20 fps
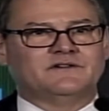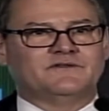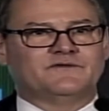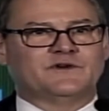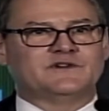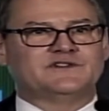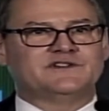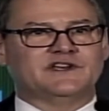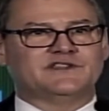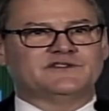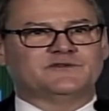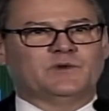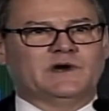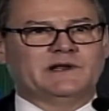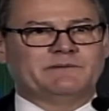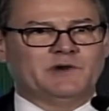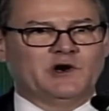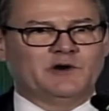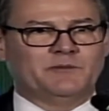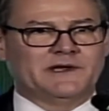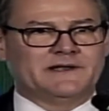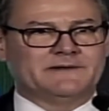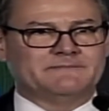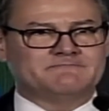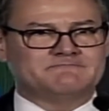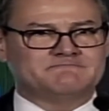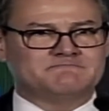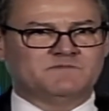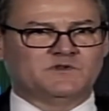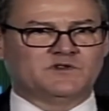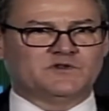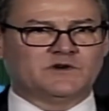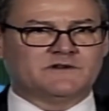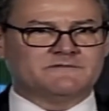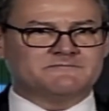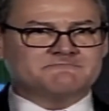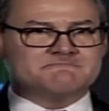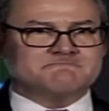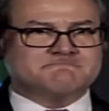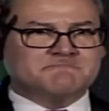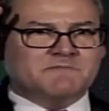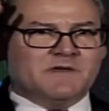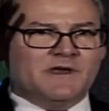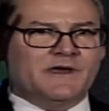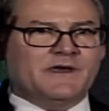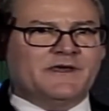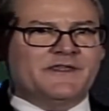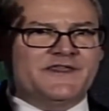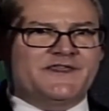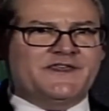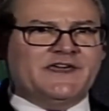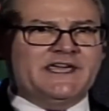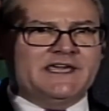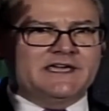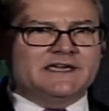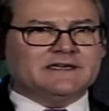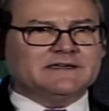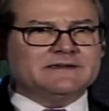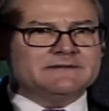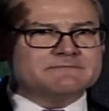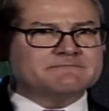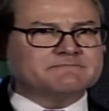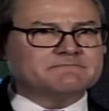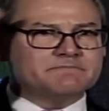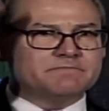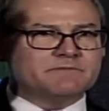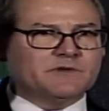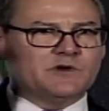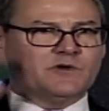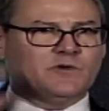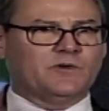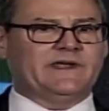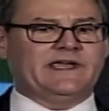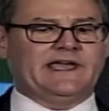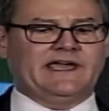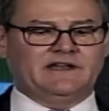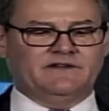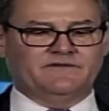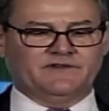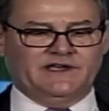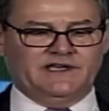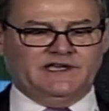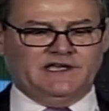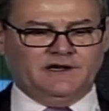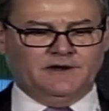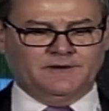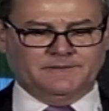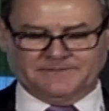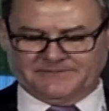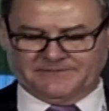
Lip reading: for just one moment. Sort of think creatively here.